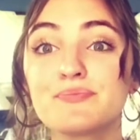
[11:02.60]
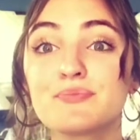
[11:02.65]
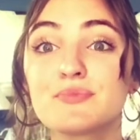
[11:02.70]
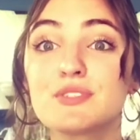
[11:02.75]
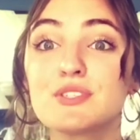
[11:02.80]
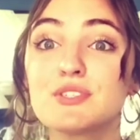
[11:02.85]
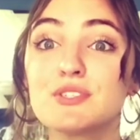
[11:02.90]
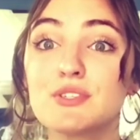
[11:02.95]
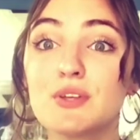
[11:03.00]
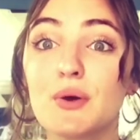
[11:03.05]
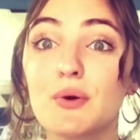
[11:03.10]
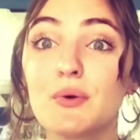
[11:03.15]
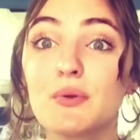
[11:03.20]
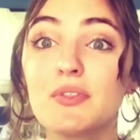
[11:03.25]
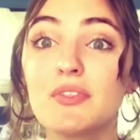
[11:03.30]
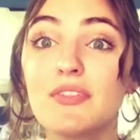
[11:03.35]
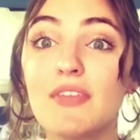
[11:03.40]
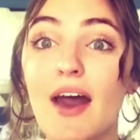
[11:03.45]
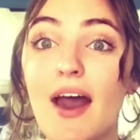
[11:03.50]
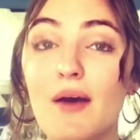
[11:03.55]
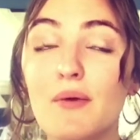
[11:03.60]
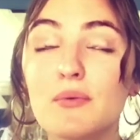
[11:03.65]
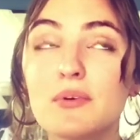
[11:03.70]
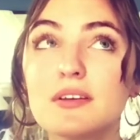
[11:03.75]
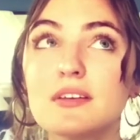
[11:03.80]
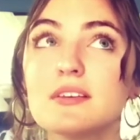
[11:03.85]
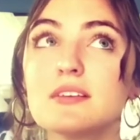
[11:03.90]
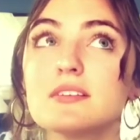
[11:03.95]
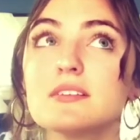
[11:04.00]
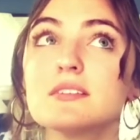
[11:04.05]
So that
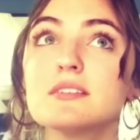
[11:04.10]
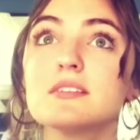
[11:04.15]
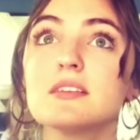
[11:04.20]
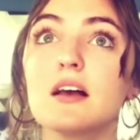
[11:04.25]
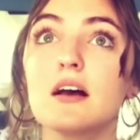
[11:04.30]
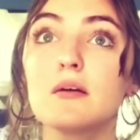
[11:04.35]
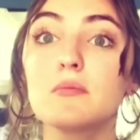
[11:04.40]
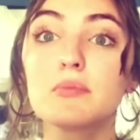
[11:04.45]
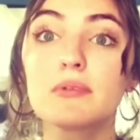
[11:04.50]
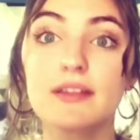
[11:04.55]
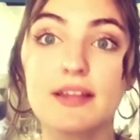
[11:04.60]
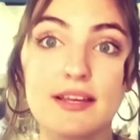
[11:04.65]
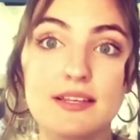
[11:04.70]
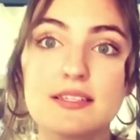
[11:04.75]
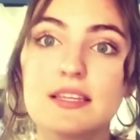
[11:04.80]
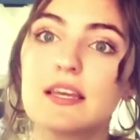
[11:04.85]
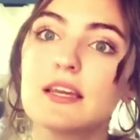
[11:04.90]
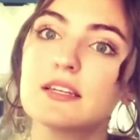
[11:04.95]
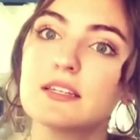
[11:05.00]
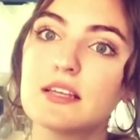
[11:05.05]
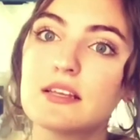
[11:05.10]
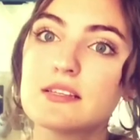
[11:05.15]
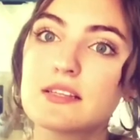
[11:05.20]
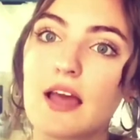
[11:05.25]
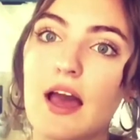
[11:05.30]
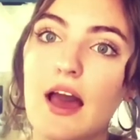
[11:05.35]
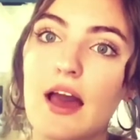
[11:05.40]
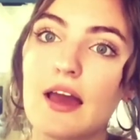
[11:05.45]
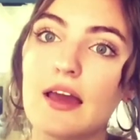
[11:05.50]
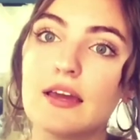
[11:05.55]
was a blessing in
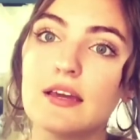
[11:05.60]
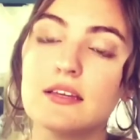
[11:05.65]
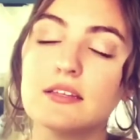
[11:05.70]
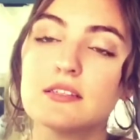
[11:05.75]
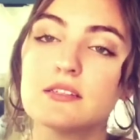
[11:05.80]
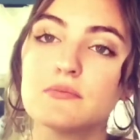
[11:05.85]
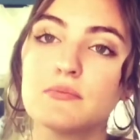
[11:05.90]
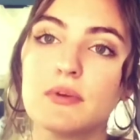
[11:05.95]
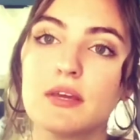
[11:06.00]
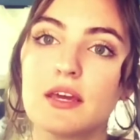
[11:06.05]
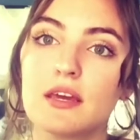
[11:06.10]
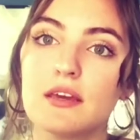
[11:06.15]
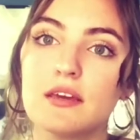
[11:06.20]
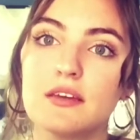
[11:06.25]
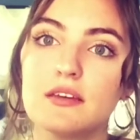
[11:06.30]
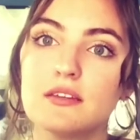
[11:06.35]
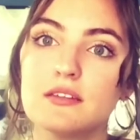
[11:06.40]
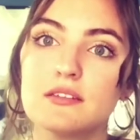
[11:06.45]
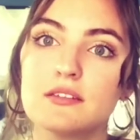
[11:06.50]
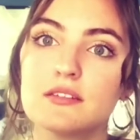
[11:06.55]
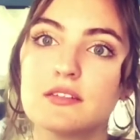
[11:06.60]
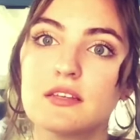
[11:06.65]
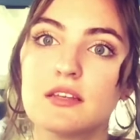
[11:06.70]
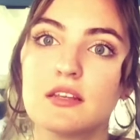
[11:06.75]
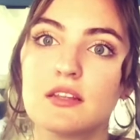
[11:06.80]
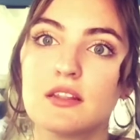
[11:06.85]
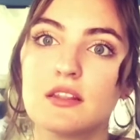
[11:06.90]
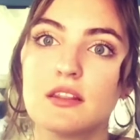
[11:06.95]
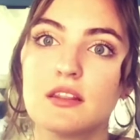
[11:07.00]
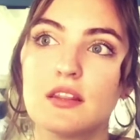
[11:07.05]
disguise, because
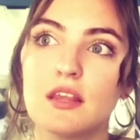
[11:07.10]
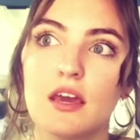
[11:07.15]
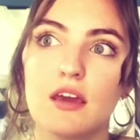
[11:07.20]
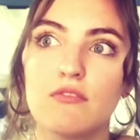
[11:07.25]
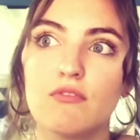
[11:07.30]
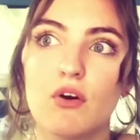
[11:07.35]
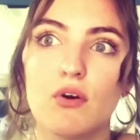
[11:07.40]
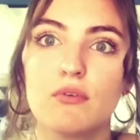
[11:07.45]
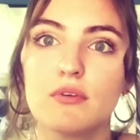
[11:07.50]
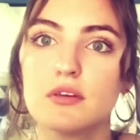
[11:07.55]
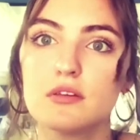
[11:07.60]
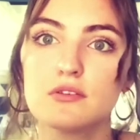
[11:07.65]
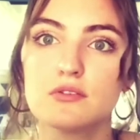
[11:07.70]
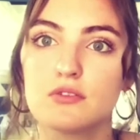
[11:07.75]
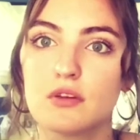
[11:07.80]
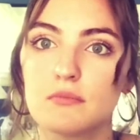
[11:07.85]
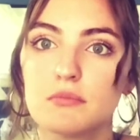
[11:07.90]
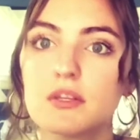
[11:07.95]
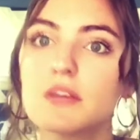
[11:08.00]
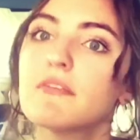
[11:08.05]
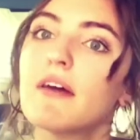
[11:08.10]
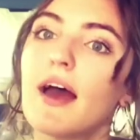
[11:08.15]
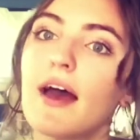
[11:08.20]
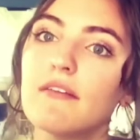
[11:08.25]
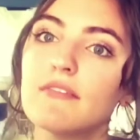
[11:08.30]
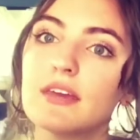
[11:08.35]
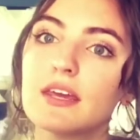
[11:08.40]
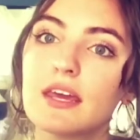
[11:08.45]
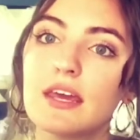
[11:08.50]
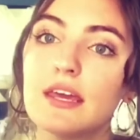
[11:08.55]
they've always dreamt of
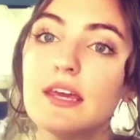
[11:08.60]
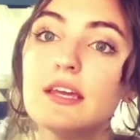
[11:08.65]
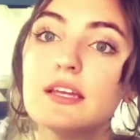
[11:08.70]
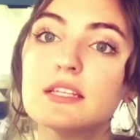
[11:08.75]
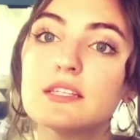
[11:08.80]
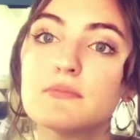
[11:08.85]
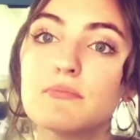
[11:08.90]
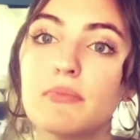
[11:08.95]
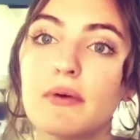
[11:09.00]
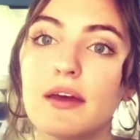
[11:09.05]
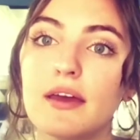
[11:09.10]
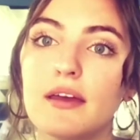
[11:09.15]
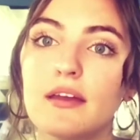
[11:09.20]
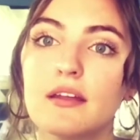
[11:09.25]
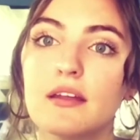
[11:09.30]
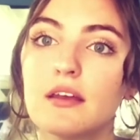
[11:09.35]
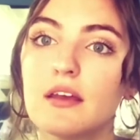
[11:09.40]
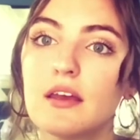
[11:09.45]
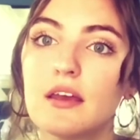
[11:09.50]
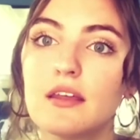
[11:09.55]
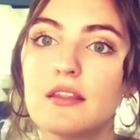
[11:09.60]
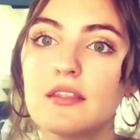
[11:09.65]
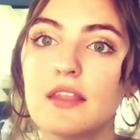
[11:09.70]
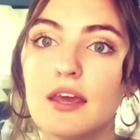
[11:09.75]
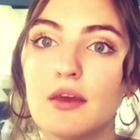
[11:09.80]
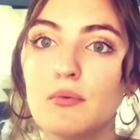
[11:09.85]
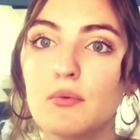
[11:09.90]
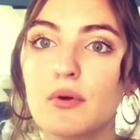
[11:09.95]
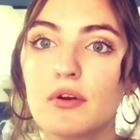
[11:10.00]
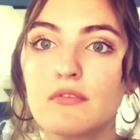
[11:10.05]
having kids, but
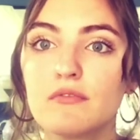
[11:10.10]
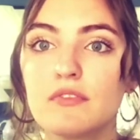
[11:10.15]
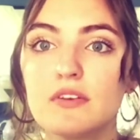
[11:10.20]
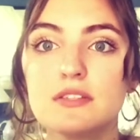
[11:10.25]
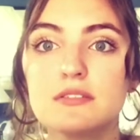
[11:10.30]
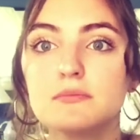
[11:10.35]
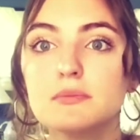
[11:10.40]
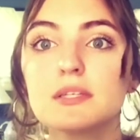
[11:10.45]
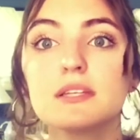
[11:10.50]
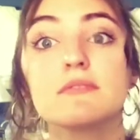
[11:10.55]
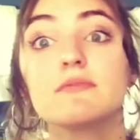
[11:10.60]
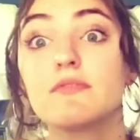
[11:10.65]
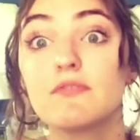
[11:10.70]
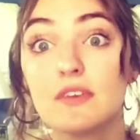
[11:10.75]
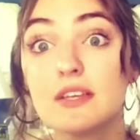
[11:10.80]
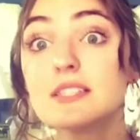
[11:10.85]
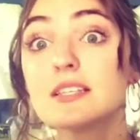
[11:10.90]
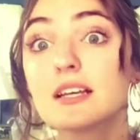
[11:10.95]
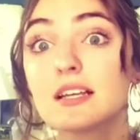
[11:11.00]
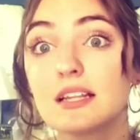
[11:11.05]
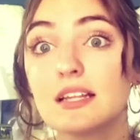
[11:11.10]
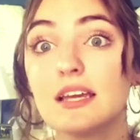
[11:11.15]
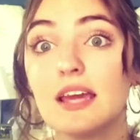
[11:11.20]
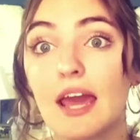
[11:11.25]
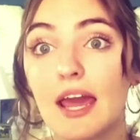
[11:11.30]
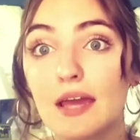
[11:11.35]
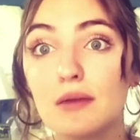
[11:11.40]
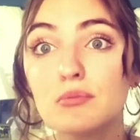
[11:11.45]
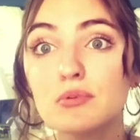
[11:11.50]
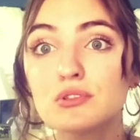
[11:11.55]
they weren't physically
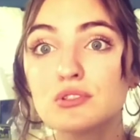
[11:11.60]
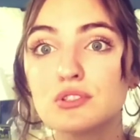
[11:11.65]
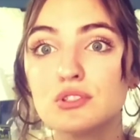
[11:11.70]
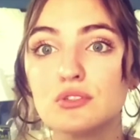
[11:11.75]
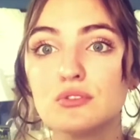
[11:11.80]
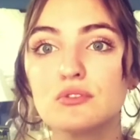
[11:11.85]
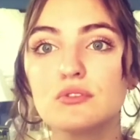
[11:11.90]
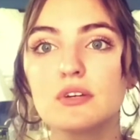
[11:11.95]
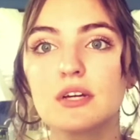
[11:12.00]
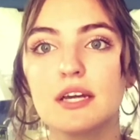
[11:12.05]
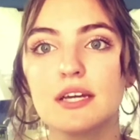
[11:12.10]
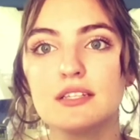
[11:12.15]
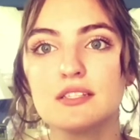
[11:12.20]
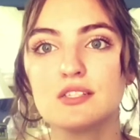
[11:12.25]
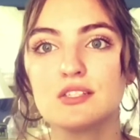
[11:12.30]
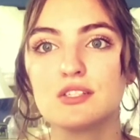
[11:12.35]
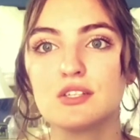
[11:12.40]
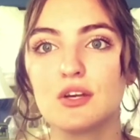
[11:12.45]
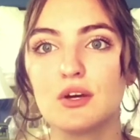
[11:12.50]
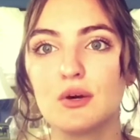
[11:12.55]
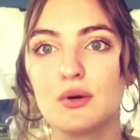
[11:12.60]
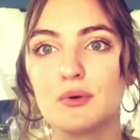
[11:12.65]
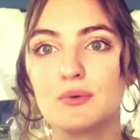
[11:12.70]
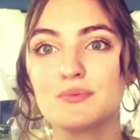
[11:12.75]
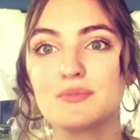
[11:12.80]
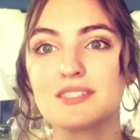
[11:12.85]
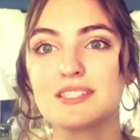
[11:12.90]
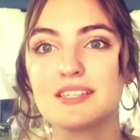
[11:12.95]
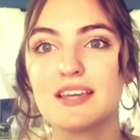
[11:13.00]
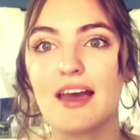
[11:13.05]
able to. And
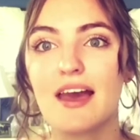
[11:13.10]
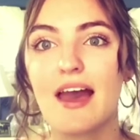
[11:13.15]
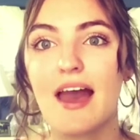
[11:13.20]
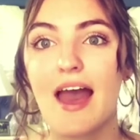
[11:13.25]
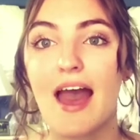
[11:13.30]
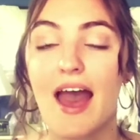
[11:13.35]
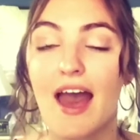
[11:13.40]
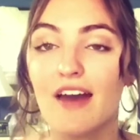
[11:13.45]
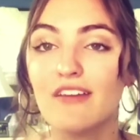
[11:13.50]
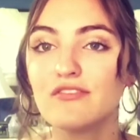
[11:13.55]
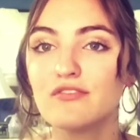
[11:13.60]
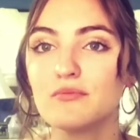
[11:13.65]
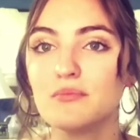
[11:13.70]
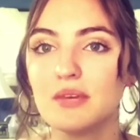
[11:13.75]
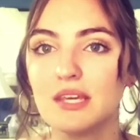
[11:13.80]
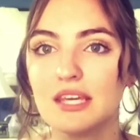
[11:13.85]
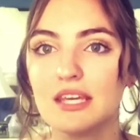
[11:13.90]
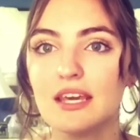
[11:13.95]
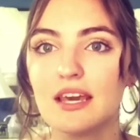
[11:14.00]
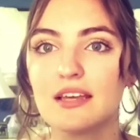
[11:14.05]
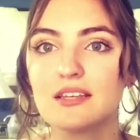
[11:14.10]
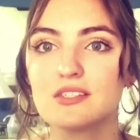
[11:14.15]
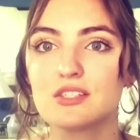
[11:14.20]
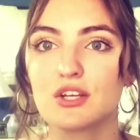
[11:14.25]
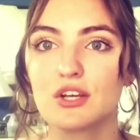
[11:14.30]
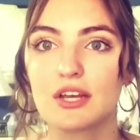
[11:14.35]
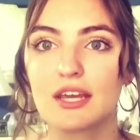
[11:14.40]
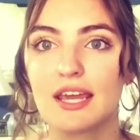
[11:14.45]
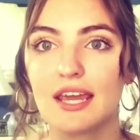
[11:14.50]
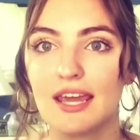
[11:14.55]
so to have me as
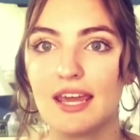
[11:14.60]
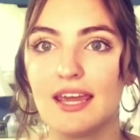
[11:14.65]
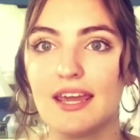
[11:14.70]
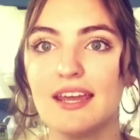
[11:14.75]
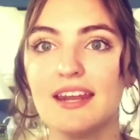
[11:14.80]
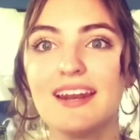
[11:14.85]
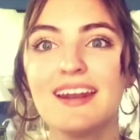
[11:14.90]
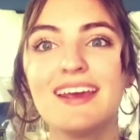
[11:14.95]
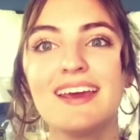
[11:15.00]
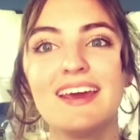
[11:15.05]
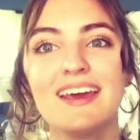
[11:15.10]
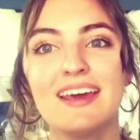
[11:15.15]
their kid,